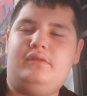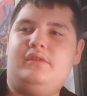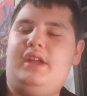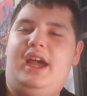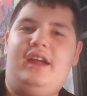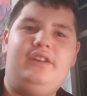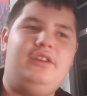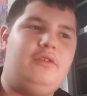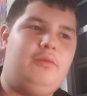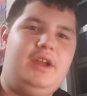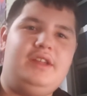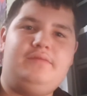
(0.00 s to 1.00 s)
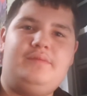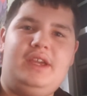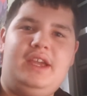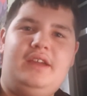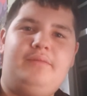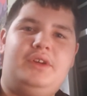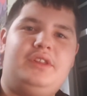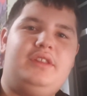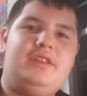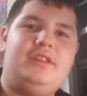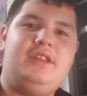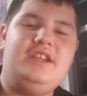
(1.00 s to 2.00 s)
I don't know when it began,
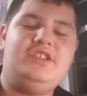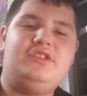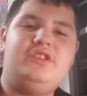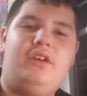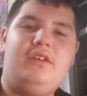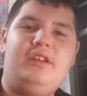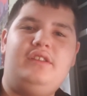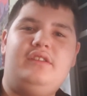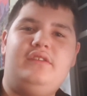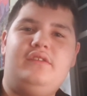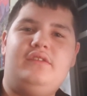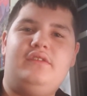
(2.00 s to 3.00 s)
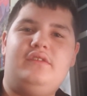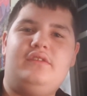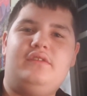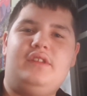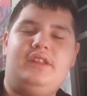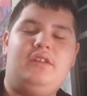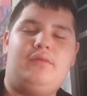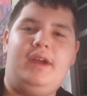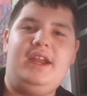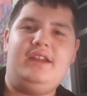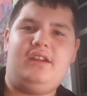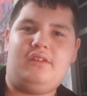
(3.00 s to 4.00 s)
but they started like the
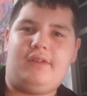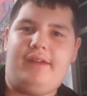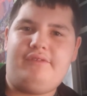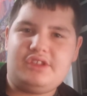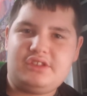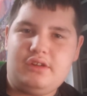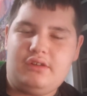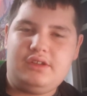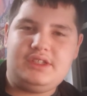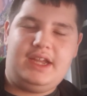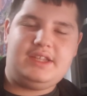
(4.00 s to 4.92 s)
Radeon graphics cards